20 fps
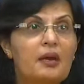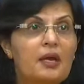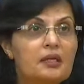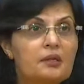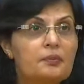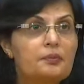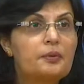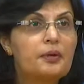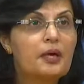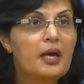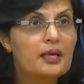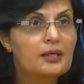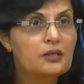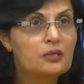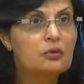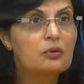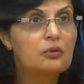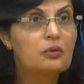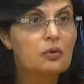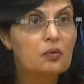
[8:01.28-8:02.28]
made prior
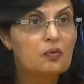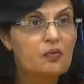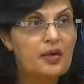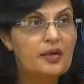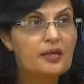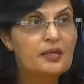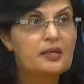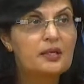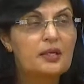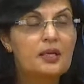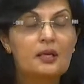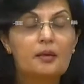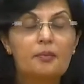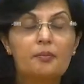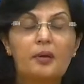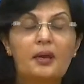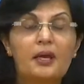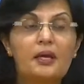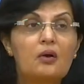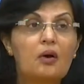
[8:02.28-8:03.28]
to COVID
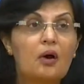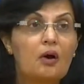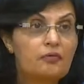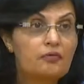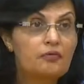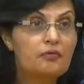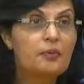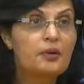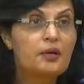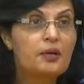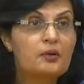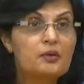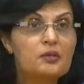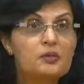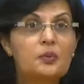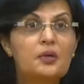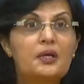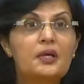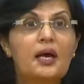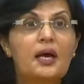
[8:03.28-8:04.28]
paid off
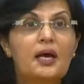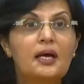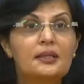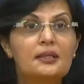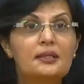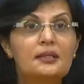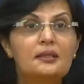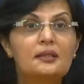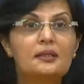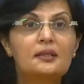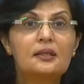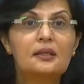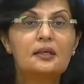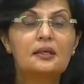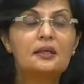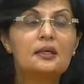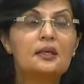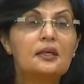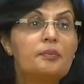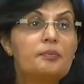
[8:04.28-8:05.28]
because we had
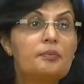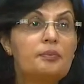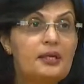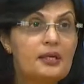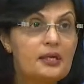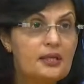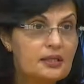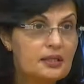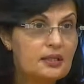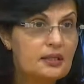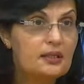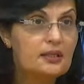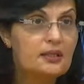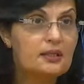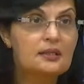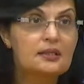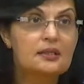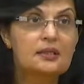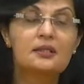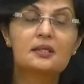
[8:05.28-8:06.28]
the ability,
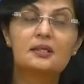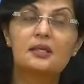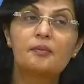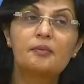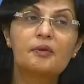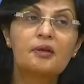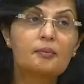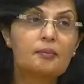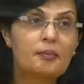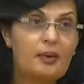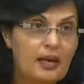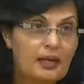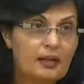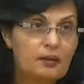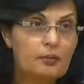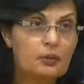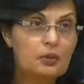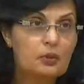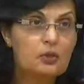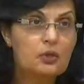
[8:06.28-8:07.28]
the systemic
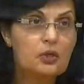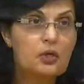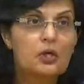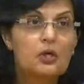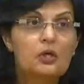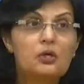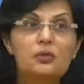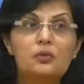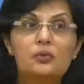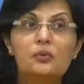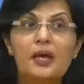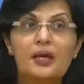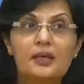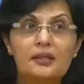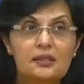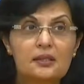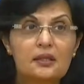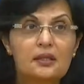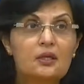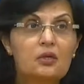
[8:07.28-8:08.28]
backbone to
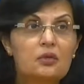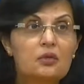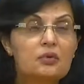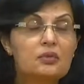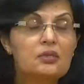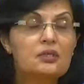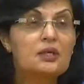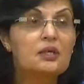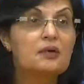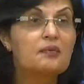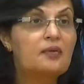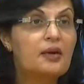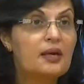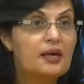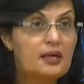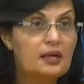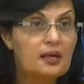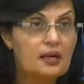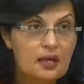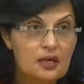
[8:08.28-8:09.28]
execute a
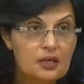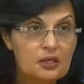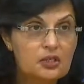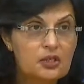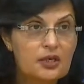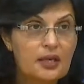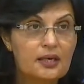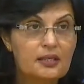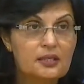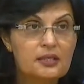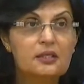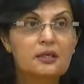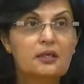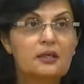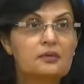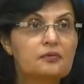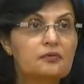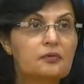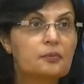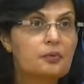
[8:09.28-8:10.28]
very large cash
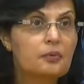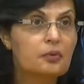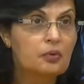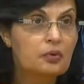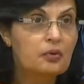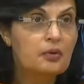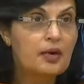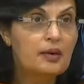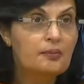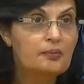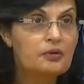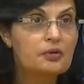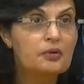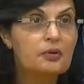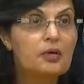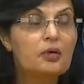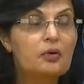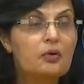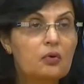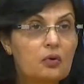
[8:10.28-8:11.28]
transfer program
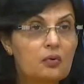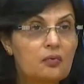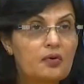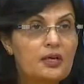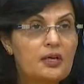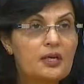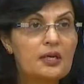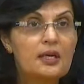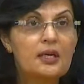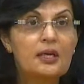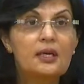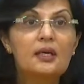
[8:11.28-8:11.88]
during COVID,